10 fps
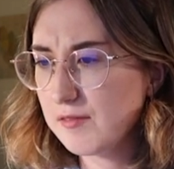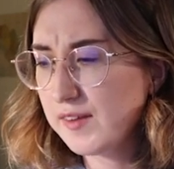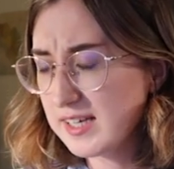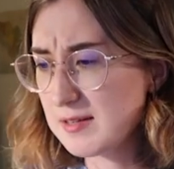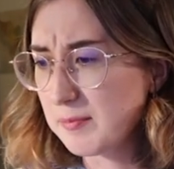
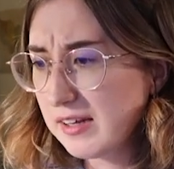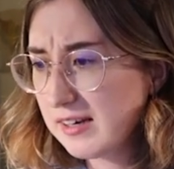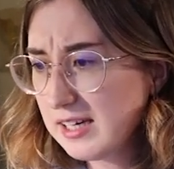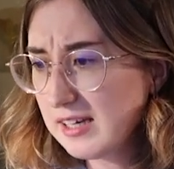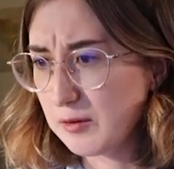
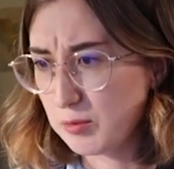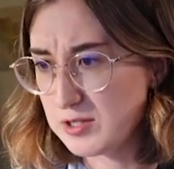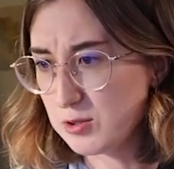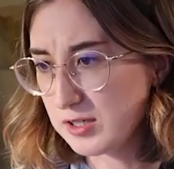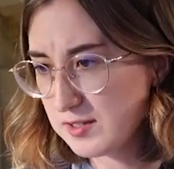flexibility and
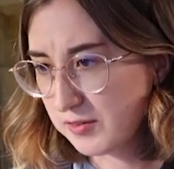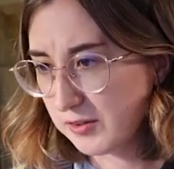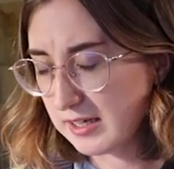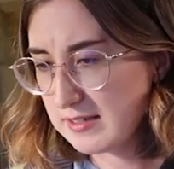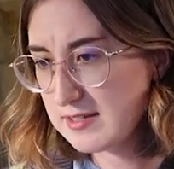
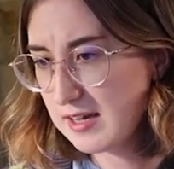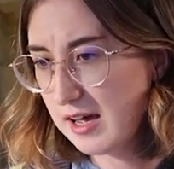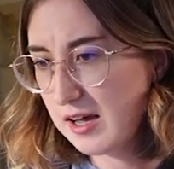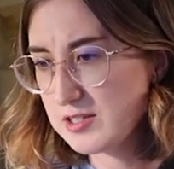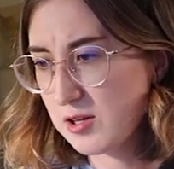resourcefulness
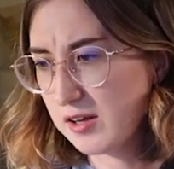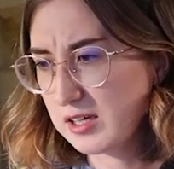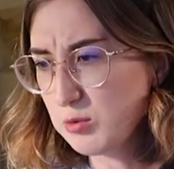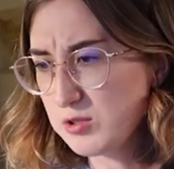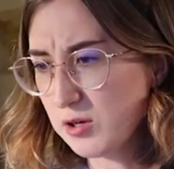so
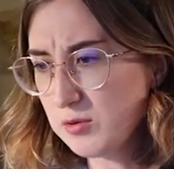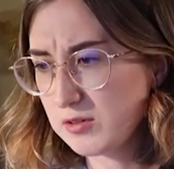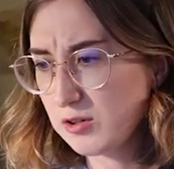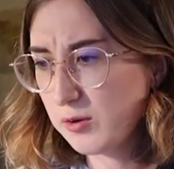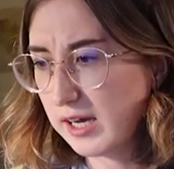that you
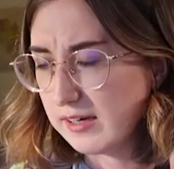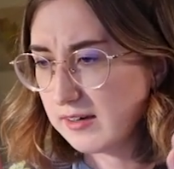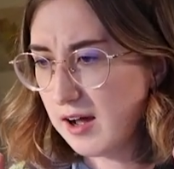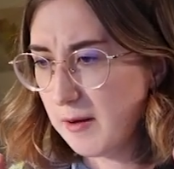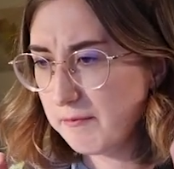don't
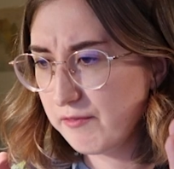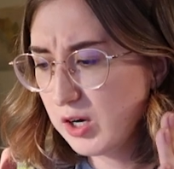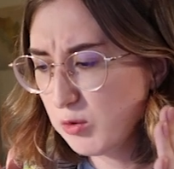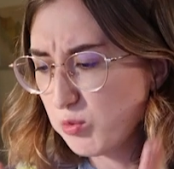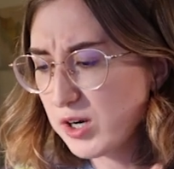create
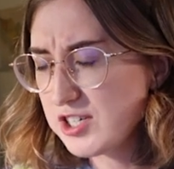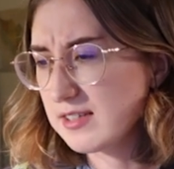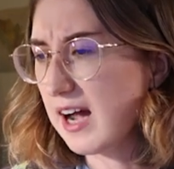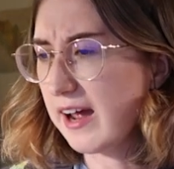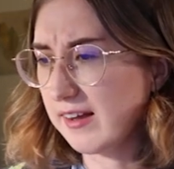very
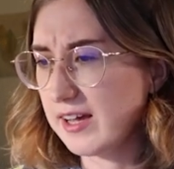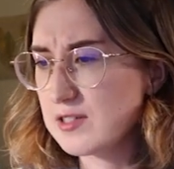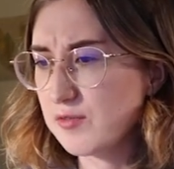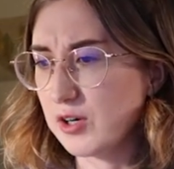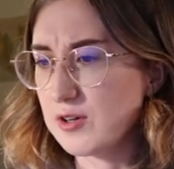rigid
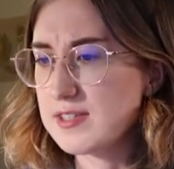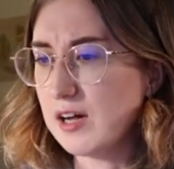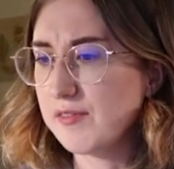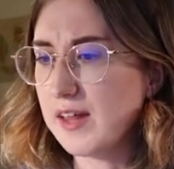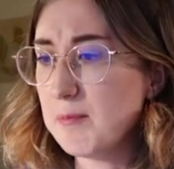guidelines for
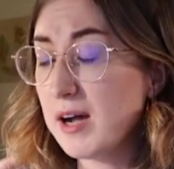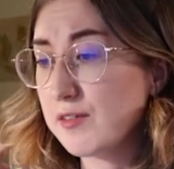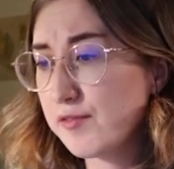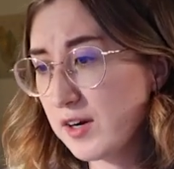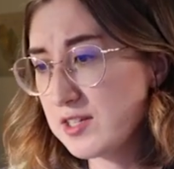yourself that
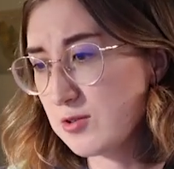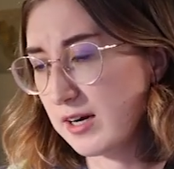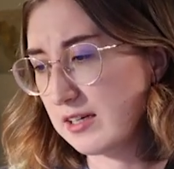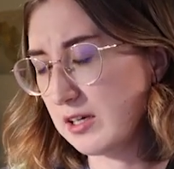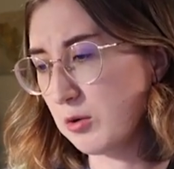might
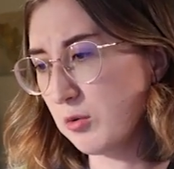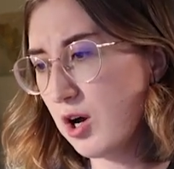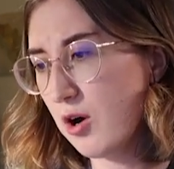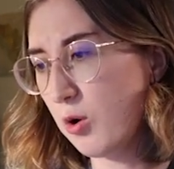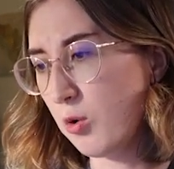frustrate you
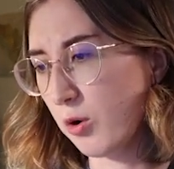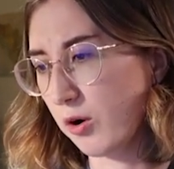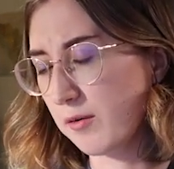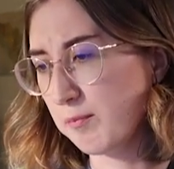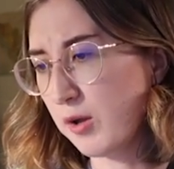
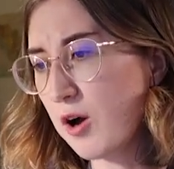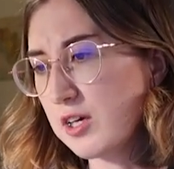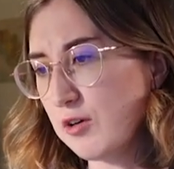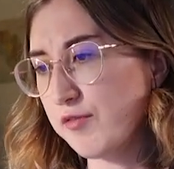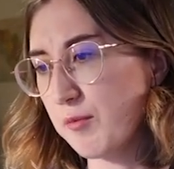or
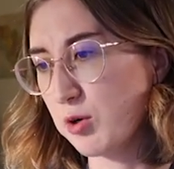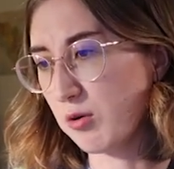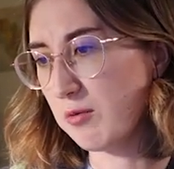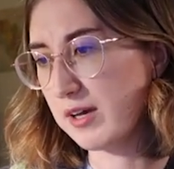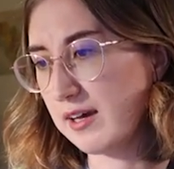block you from
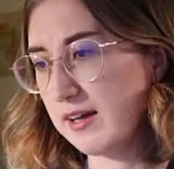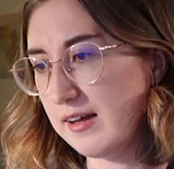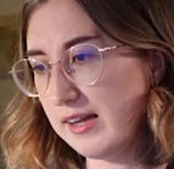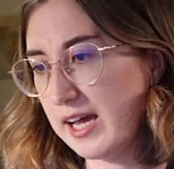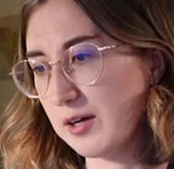growing in
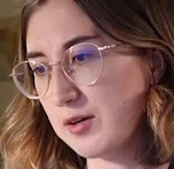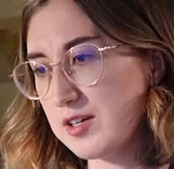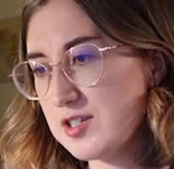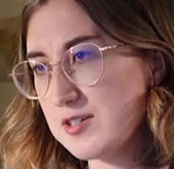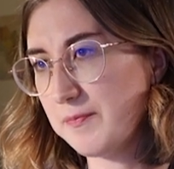a
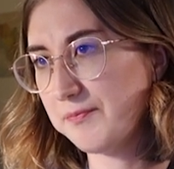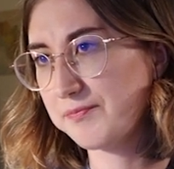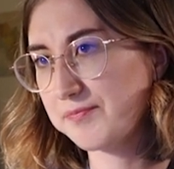language.